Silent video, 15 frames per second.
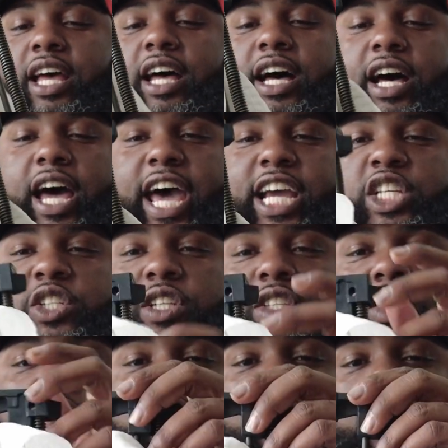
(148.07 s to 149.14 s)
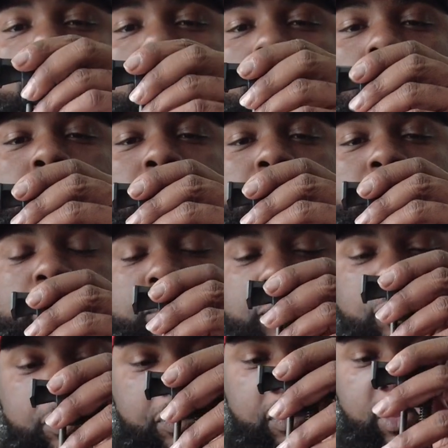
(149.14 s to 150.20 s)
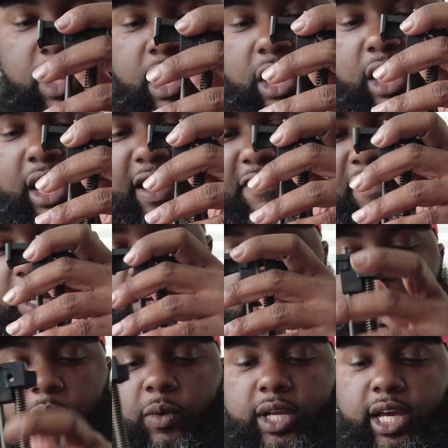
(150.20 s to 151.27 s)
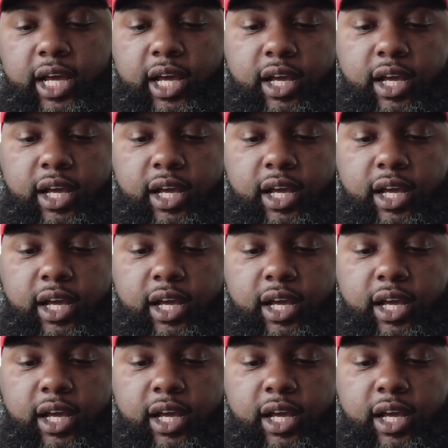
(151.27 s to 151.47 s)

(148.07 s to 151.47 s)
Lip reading: actually talk. I figured I would